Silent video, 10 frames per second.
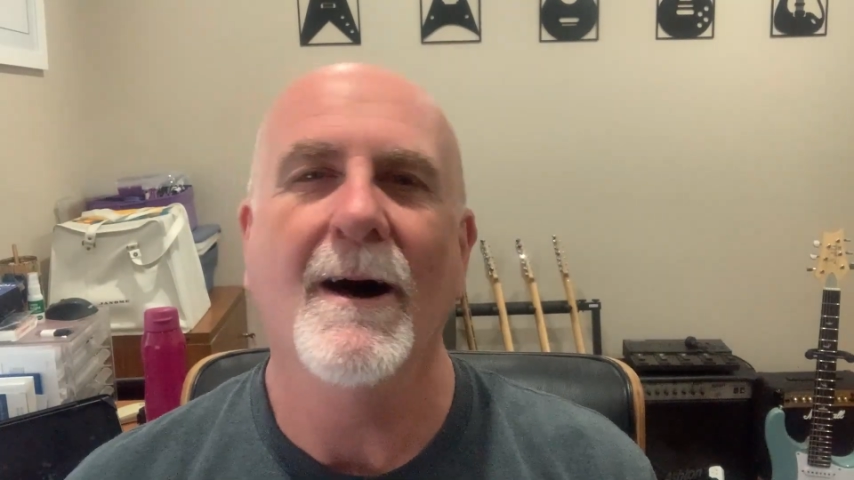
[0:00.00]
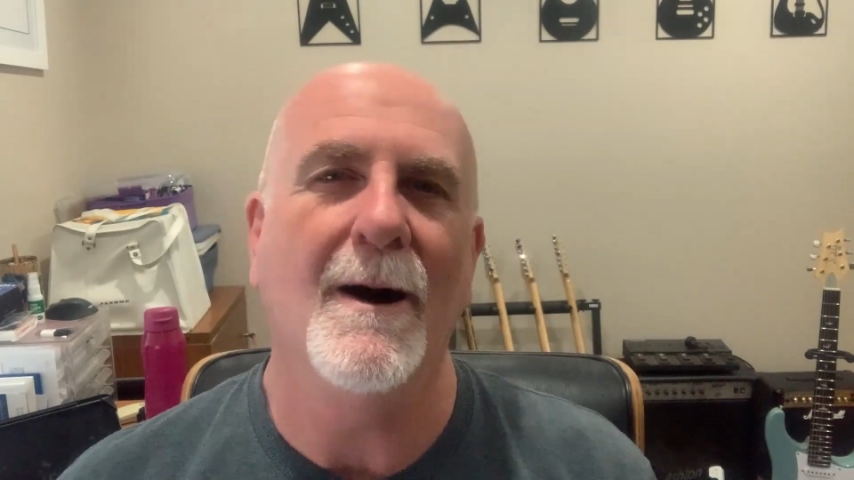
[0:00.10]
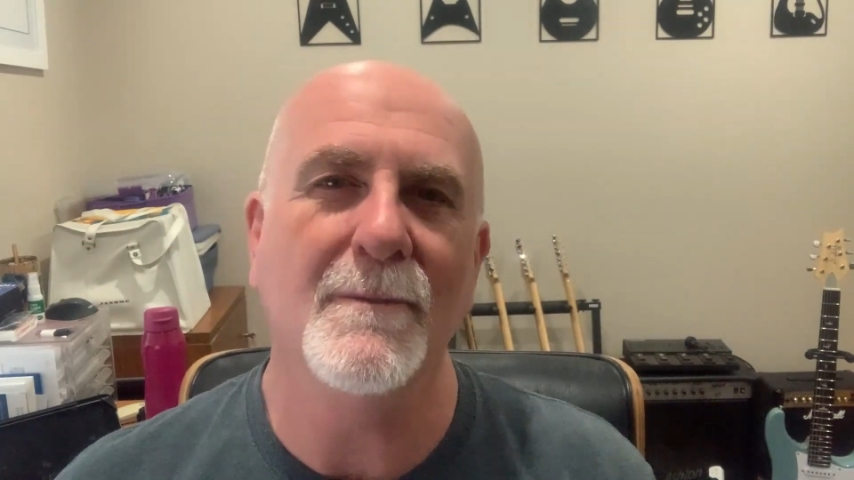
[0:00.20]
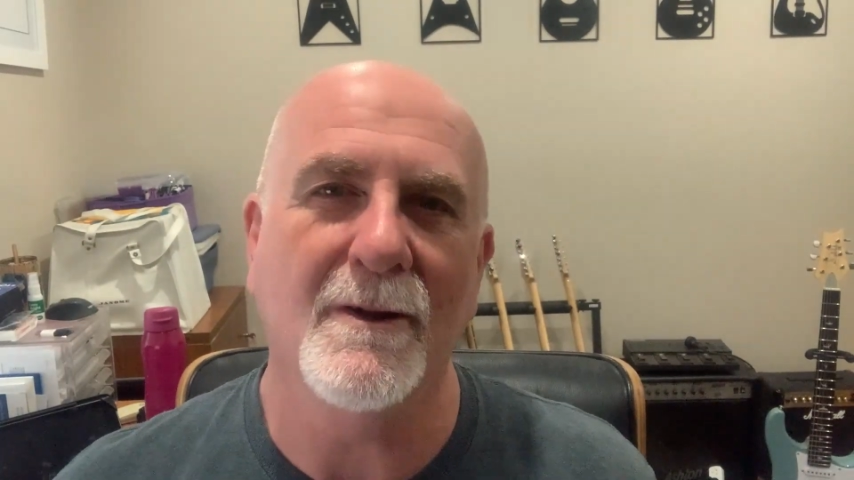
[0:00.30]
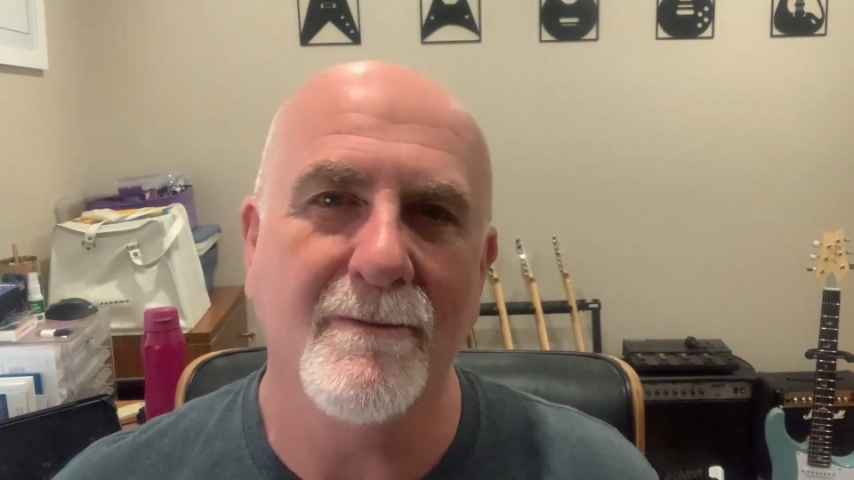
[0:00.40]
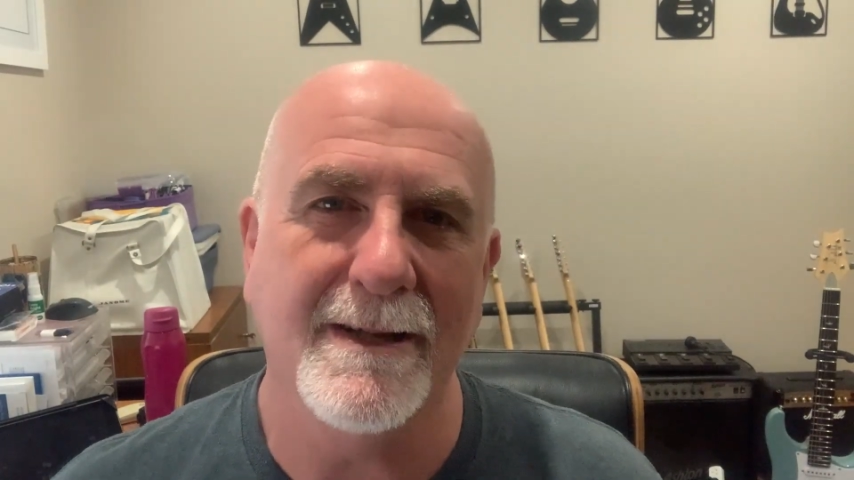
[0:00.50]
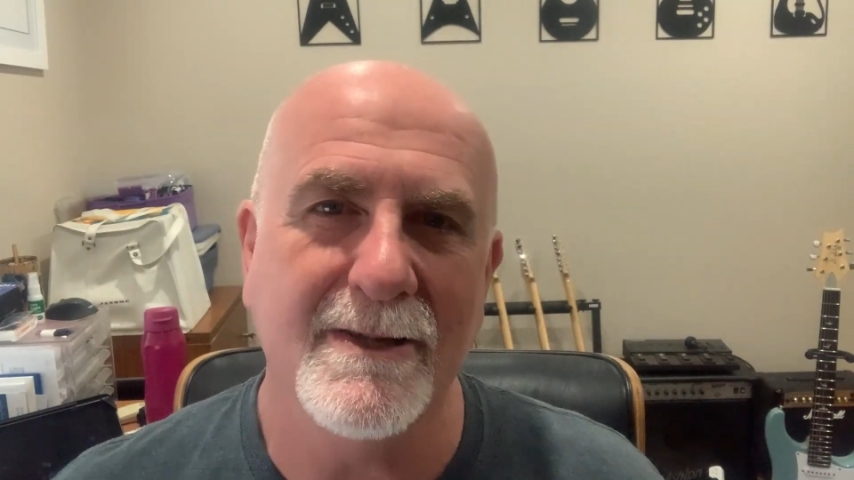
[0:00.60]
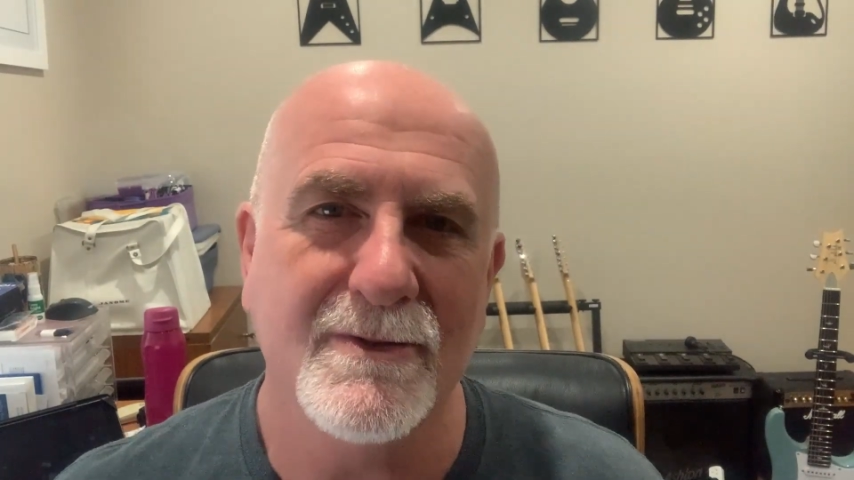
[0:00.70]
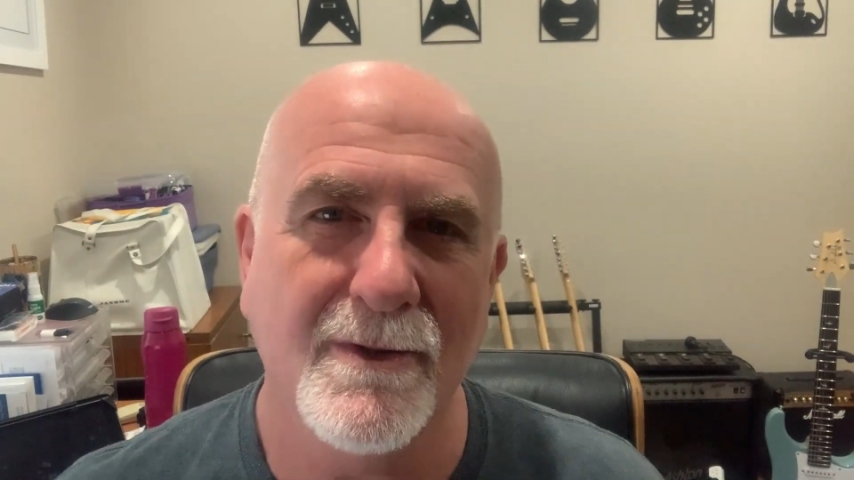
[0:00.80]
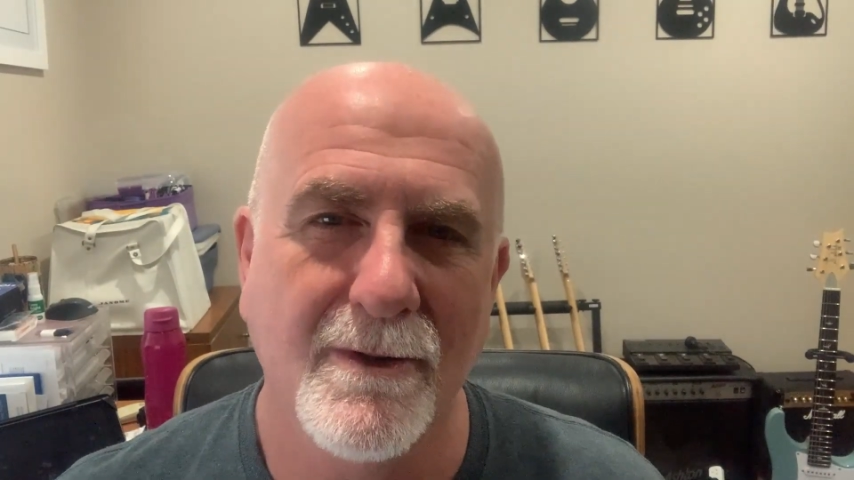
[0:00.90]
I'm not really
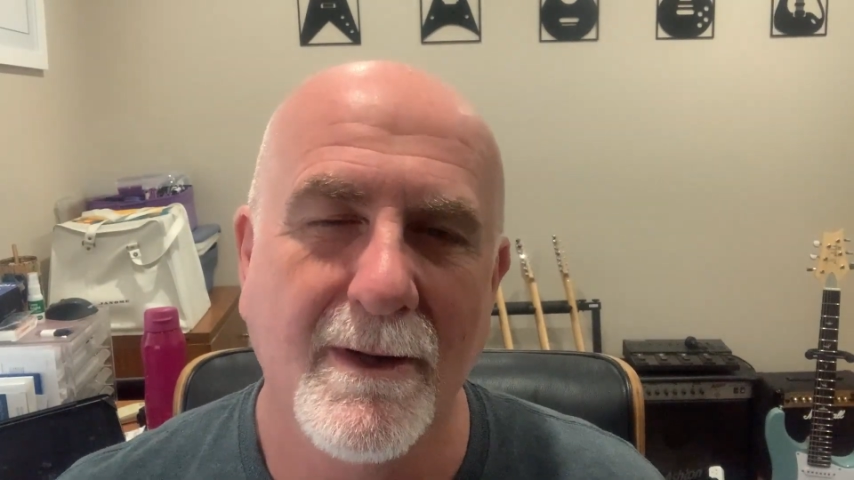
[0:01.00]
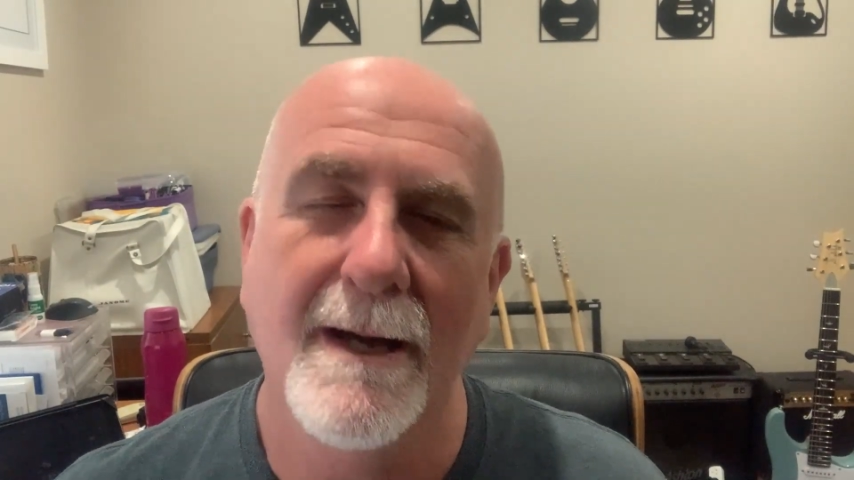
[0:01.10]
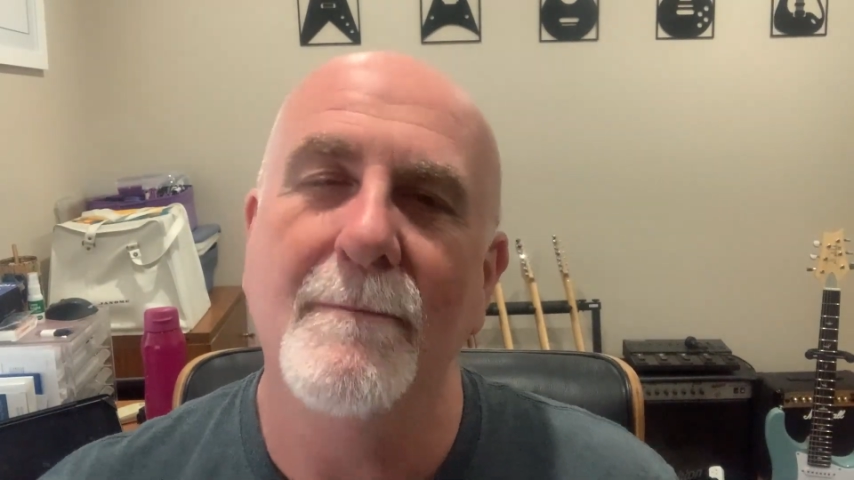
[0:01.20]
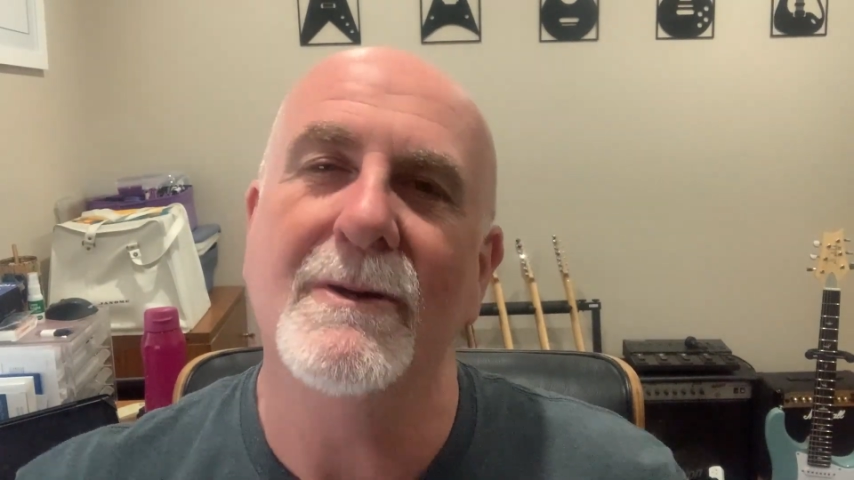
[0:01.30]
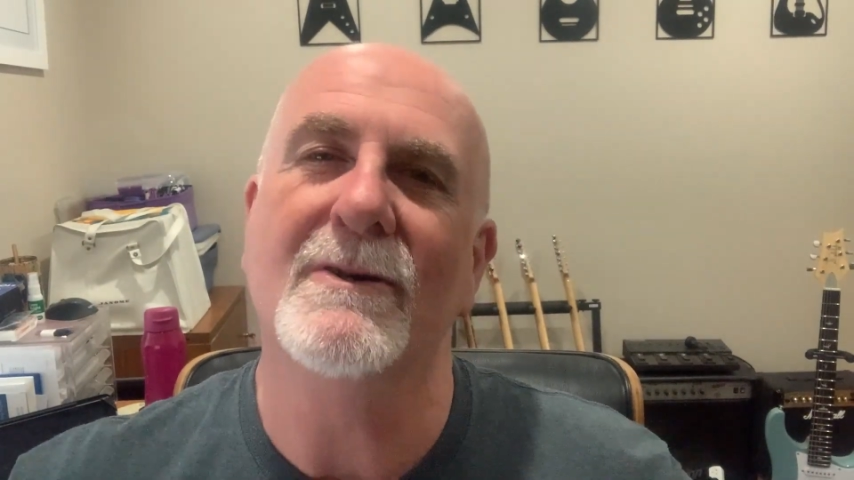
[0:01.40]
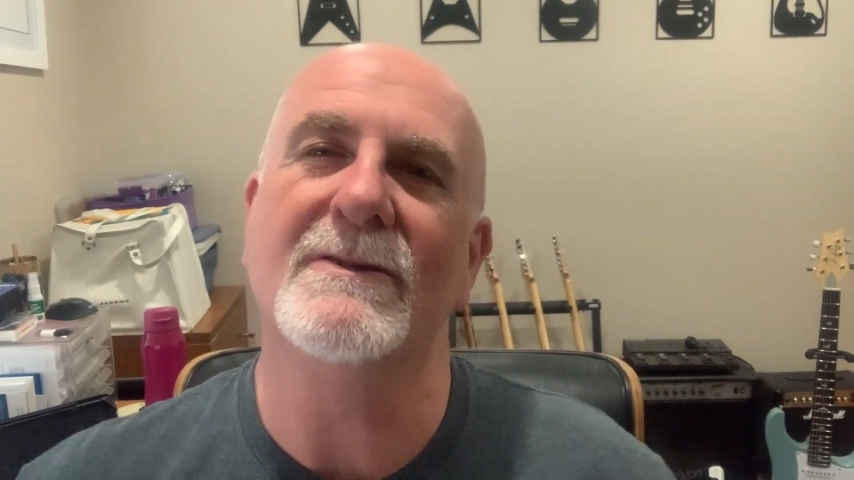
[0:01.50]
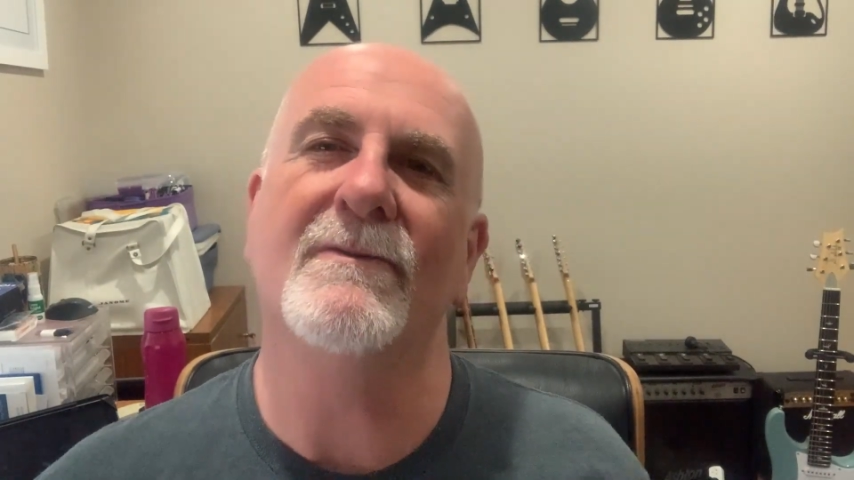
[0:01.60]
sure, because